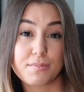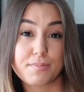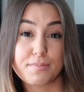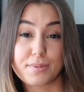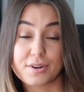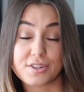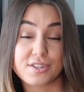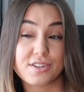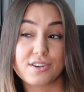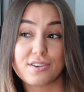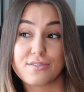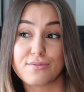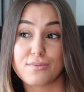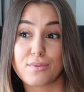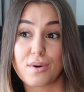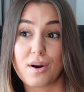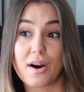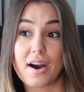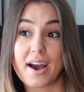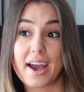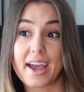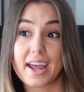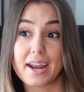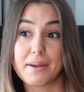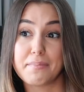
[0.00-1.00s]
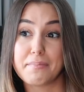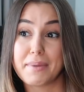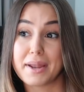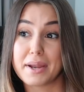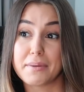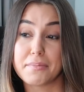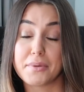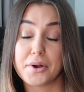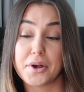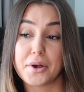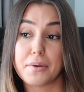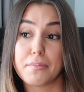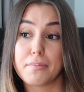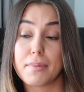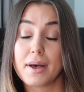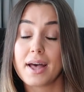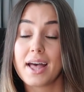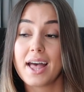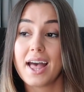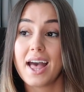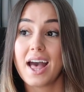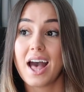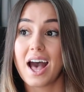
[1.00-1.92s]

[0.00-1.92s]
bottle of wine minimum,